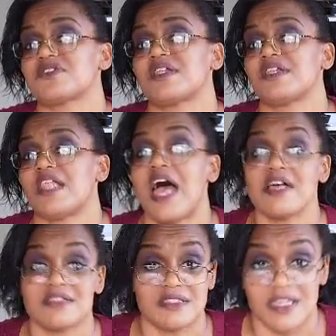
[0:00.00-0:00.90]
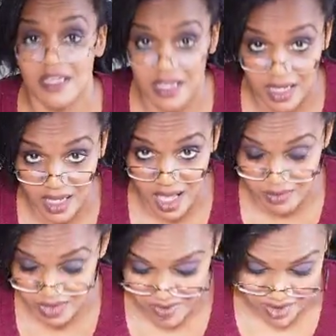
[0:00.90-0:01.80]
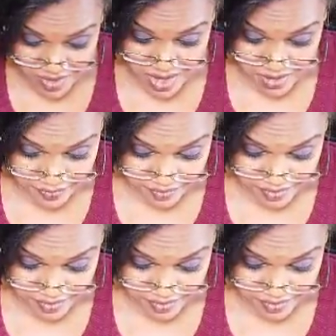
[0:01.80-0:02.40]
the last thing I would have ever known.